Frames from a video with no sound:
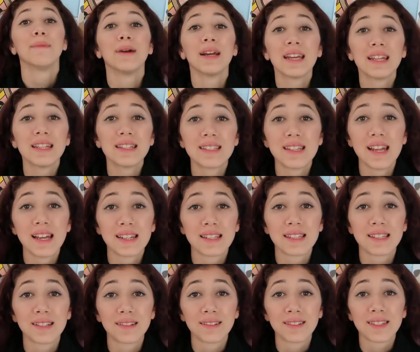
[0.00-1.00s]
My internet
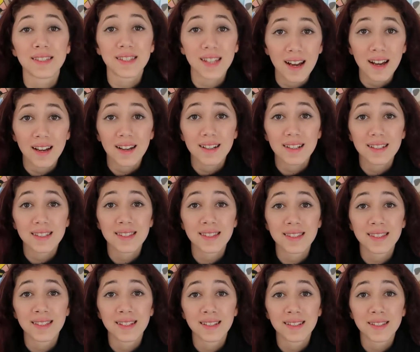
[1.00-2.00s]
still sucks
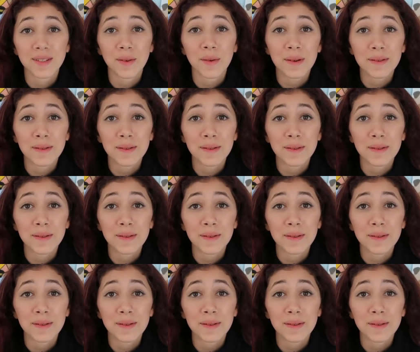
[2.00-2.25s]
so